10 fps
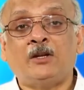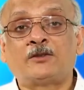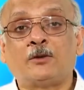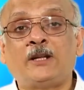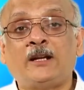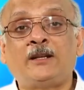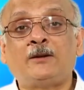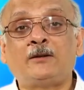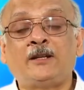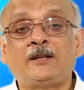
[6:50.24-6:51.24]
so that
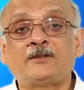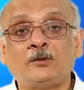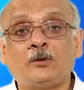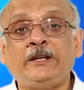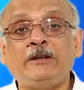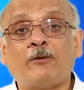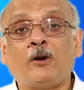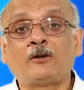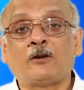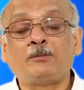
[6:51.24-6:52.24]
there is no
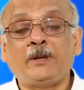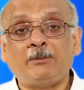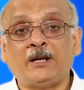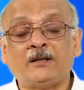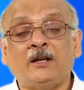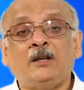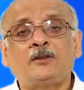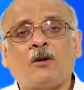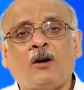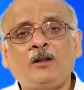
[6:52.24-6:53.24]
default on payment.
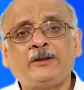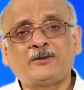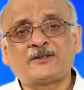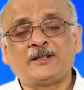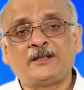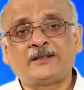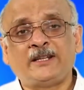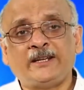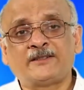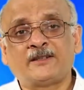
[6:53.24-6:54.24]
So all those
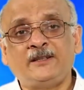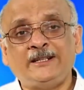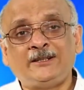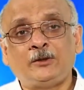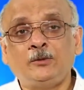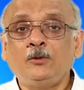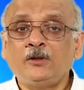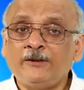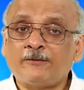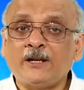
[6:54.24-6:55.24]
things lead to
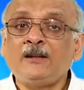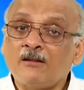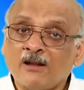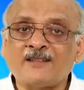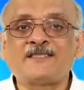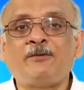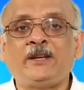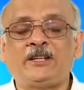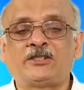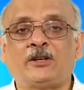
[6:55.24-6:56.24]
different
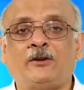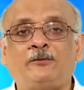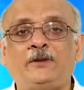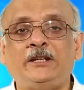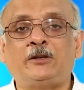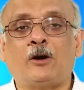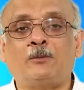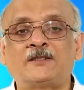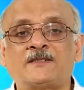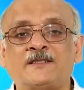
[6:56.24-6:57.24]
classification of
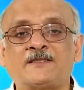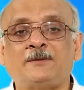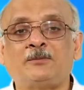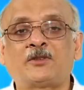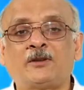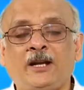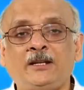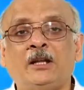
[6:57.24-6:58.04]
e-commerce systems, right?